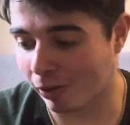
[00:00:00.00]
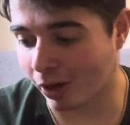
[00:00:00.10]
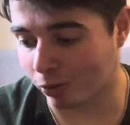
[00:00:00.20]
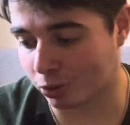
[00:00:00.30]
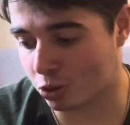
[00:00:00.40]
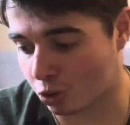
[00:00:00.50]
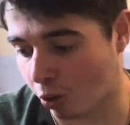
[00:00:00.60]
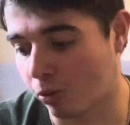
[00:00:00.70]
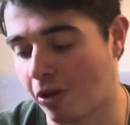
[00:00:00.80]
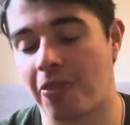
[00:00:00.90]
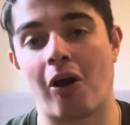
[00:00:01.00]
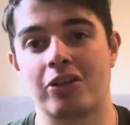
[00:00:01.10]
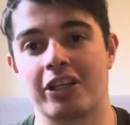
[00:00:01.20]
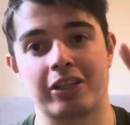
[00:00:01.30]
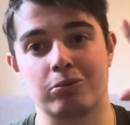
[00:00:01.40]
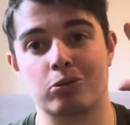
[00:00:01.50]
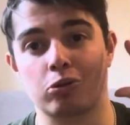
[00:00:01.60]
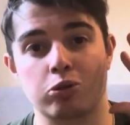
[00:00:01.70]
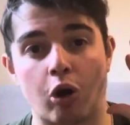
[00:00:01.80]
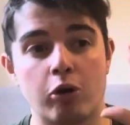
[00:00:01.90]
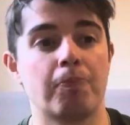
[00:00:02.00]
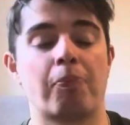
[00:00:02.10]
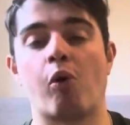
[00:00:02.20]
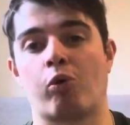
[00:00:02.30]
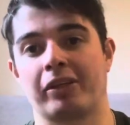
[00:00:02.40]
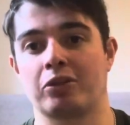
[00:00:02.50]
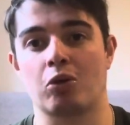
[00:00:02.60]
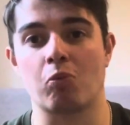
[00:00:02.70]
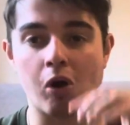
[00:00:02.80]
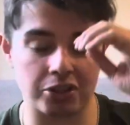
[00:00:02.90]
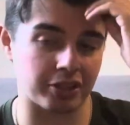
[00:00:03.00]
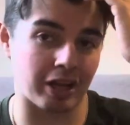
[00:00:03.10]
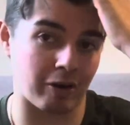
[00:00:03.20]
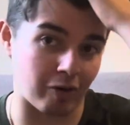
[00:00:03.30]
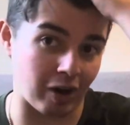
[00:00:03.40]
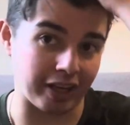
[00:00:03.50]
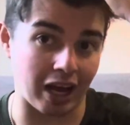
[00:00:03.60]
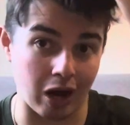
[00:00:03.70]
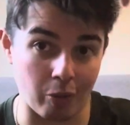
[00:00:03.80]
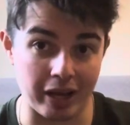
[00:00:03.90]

We are so lethargic and so boring to watch in that right now.